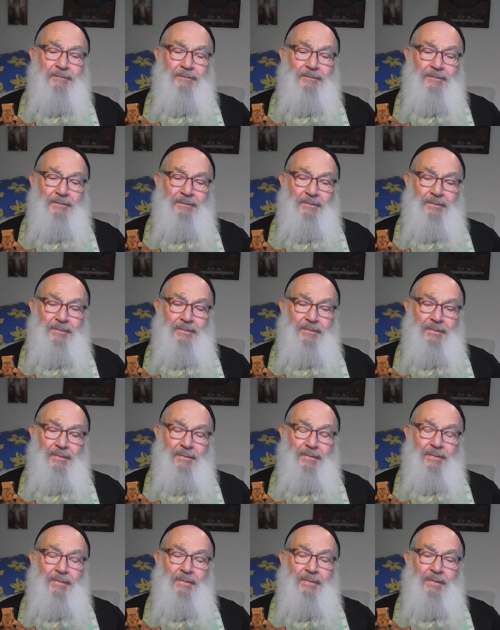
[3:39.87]

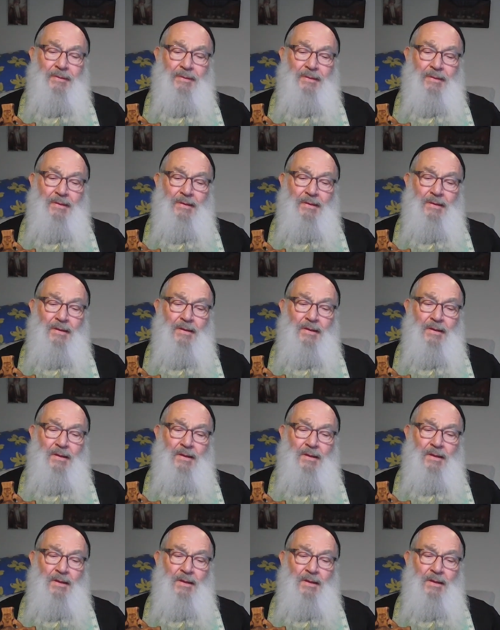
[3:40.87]
(no one is talking)